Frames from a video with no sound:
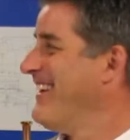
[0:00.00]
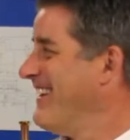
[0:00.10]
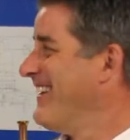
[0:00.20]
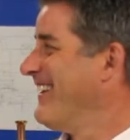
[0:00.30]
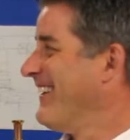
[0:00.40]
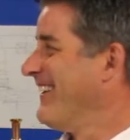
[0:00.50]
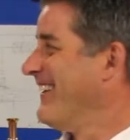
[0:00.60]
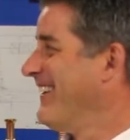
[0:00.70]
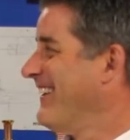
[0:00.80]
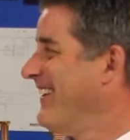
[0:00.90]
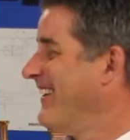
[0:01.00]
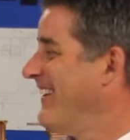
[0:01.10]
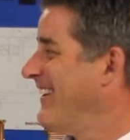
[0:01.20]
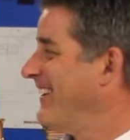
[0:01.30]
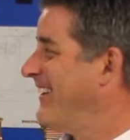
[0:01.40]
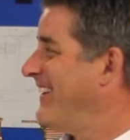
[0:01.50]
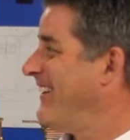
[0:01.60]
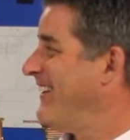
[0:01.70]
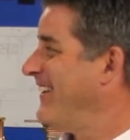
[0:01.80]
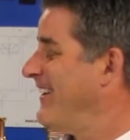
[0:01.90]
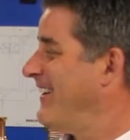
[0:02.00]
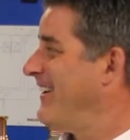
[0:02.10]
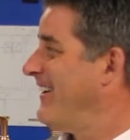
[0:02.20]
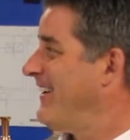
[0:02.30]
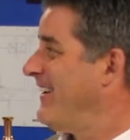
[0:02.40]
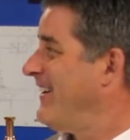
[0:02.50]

(silent)